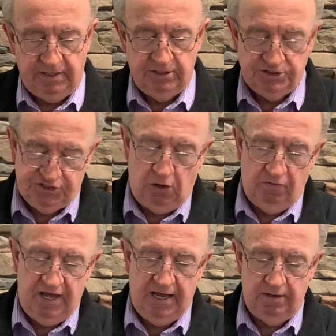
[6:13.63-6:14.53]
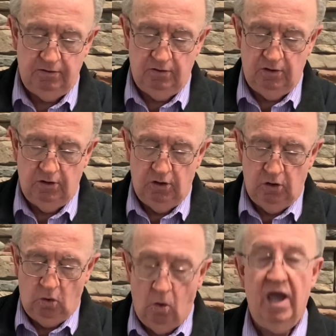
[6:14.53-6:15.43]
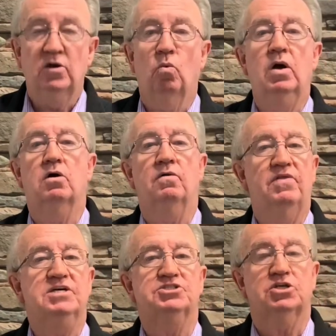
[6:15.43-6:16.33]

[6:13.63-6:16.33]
So then, when will this